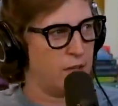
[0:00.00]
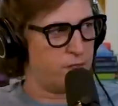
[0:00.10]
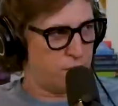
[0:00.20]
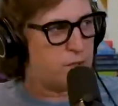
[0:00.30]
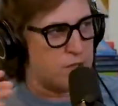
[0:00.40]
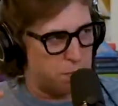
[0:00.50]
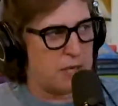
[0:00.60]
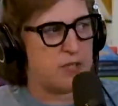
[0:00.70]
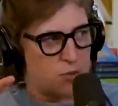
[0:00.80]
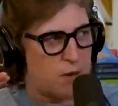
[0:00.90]
if you could
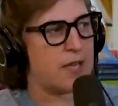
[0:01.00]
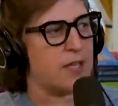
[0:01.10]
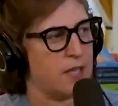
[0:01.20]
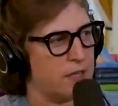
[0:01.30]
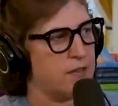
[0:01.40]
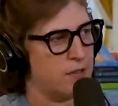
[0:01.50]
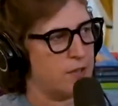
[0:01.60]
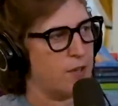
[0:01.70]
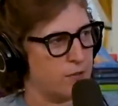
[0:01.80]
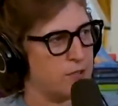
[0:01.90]
speak directly,
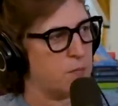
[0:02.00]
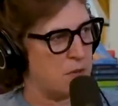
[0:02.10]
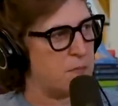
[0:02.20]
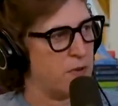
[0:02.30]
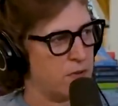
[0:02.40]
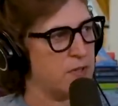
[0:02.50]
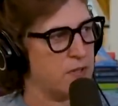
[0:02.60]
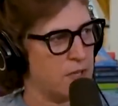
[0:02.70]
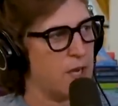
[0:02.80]
you know, to people,